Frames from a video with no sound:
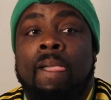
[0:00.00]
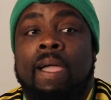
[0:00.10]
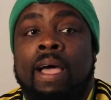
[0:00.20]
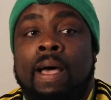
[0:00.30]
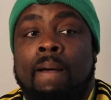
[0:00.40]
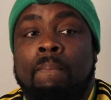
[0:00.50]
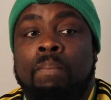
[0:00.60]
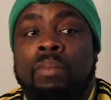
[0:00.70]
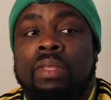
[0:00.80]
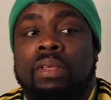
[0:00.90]

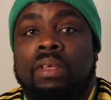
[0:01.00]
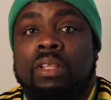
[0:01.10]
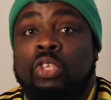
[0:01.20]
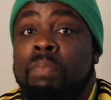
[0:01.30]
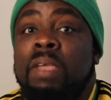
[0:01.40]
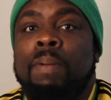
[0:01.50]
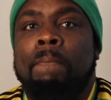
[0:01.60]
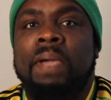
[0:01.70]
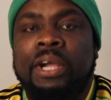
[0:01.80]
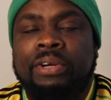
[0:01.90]
to be
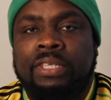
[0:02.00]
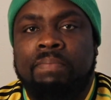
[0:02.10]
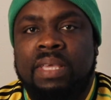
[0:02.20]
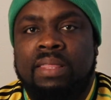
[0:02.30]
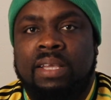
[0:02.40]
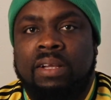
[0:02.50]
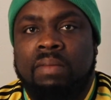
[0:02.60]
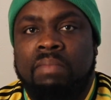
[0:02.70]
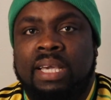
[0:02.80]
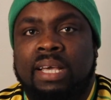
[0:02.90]
prepared to be there.
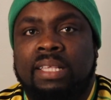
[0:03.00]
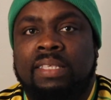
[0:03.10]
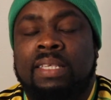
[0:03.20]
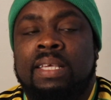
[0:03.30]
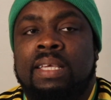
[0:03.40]
Because